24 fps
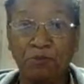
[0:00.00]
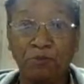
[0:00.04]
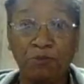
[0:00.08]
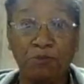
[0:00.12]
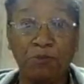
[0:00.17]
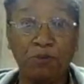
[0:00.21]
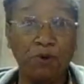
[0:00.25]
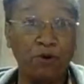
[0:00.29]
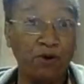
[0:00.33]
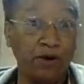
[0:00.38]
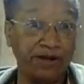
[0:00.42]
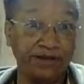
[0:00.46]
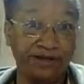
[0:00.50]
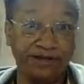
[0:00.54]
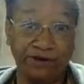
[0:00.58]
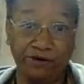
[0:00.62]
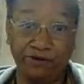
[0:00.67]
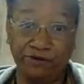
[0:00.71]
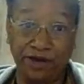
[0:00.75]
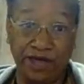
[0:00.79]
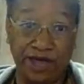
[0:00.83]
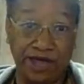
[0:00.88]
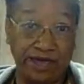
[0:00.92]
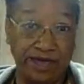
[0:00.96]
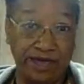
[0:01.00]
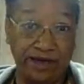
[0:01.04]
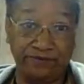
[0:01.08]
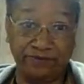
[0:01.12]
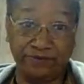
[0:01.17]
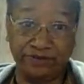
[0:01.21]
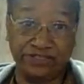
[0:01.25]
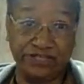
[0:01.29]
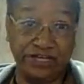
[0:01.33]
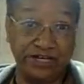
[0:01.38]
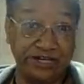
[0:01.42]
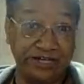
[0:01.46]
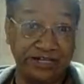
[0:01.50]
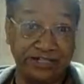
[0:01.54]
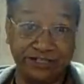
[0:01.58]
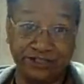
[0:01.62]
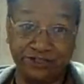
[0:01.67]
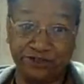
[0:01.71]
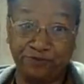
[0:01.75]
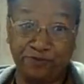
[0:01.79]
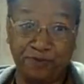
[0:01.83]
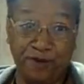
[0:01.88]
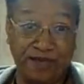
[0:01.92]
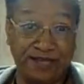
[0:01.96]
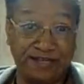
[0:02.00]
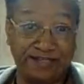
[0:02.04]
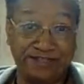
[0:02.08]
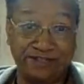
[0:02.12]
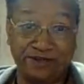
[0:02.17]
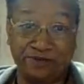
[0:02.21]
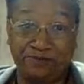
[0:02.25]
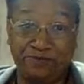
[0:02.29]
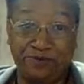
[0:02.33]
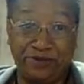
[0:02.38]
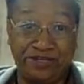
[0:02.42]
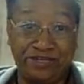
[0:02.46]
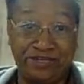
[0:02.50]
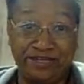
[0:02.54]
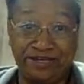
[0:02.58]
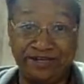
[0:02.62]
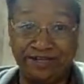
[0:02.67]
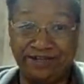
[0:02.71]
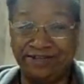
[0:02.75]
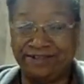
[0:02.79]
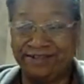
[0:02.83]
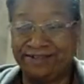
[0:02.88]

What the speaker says: boy, don't I have a ton of space up in there.